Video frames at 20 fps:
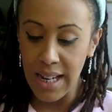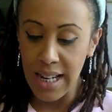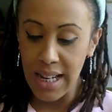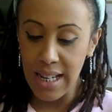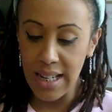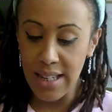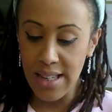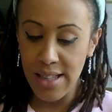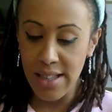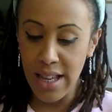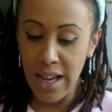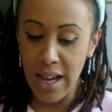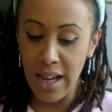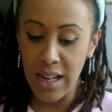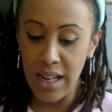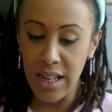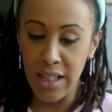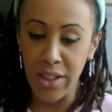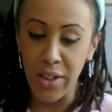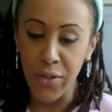is
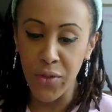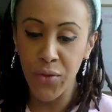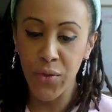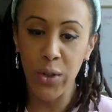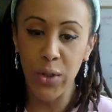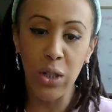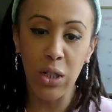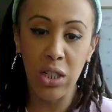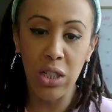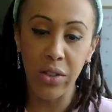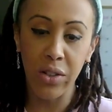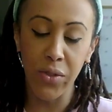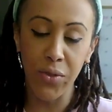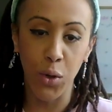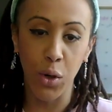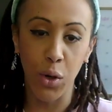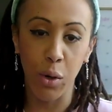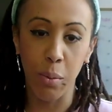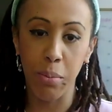that in the first 4